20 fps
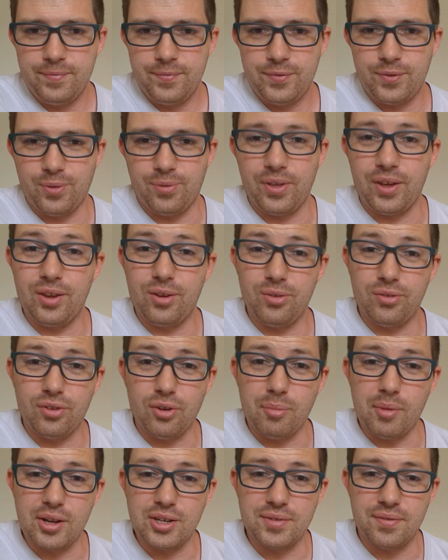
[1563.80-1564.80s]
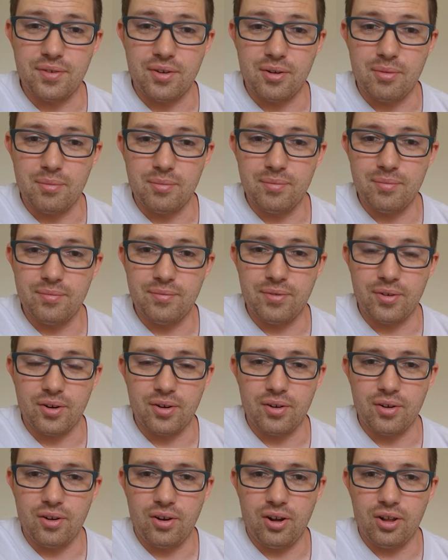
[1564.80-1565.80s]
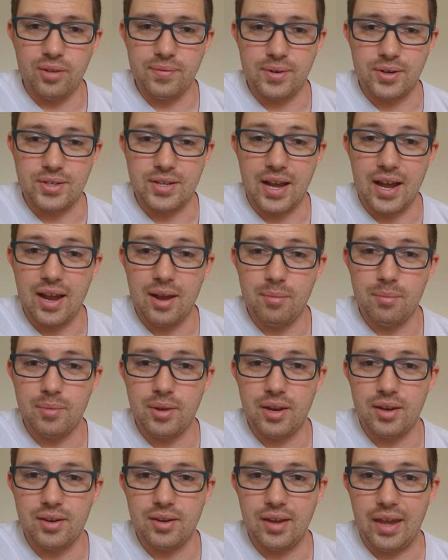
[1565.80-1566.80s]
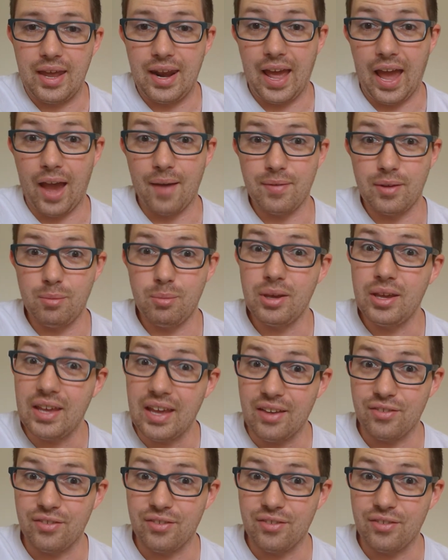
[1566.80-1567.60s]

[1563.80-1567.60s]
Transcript: So thank you so much for all of your time and having me